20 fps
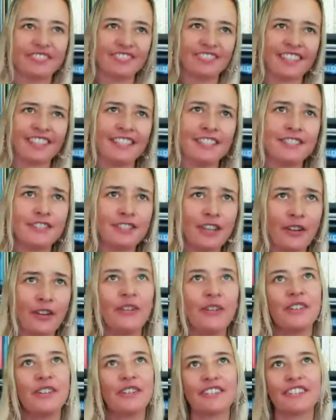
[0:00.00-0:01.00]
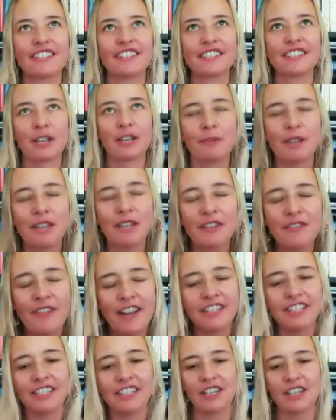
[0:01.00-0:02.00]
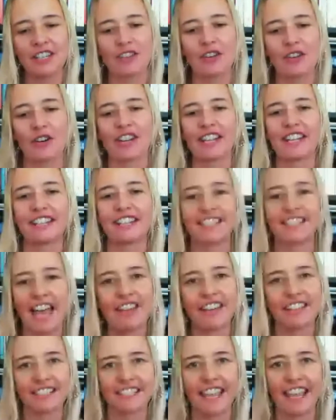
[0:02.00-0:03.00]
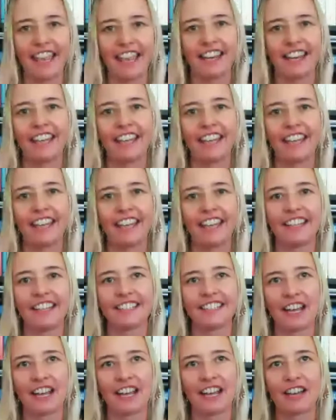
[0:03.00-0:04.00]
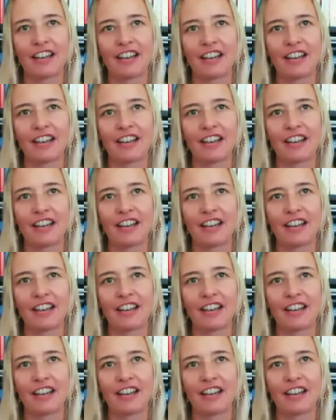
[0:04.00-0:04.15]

So we eventually got in to have our scan, and